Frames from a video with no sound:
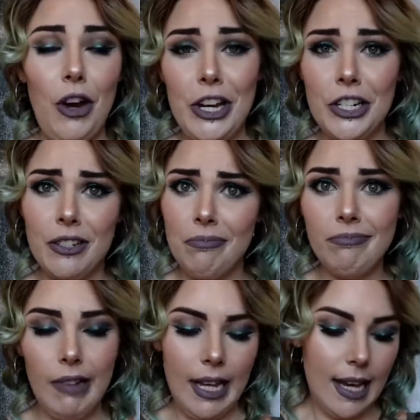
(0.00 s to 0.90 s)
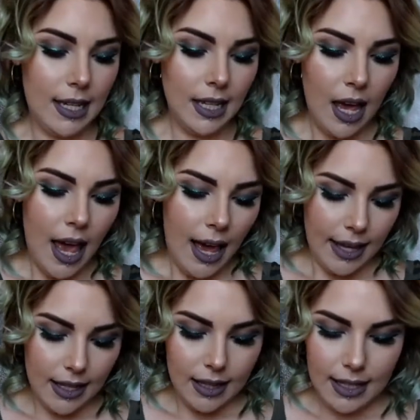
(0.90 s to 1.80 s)
fresh, I guess.
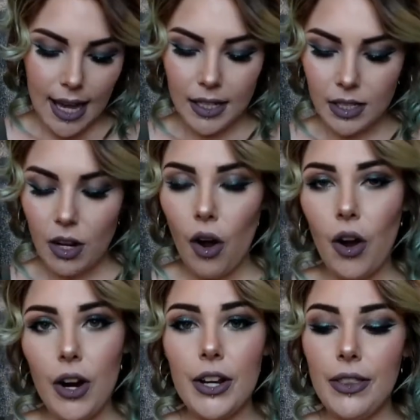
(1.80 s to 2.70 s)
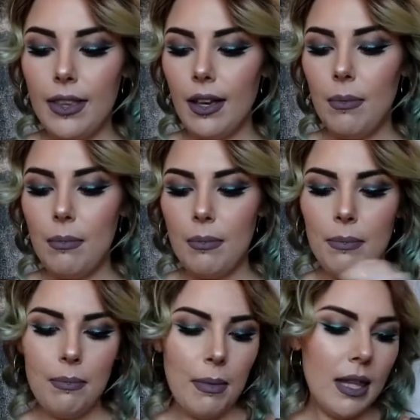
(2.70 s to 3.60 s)
And then next are the
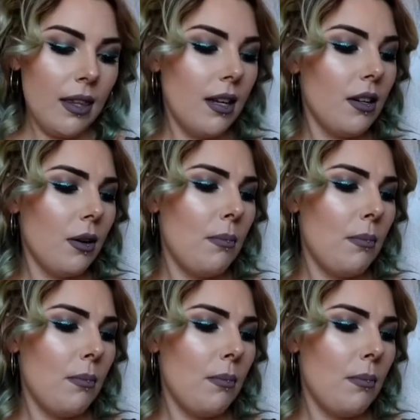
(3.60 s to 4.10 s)
method,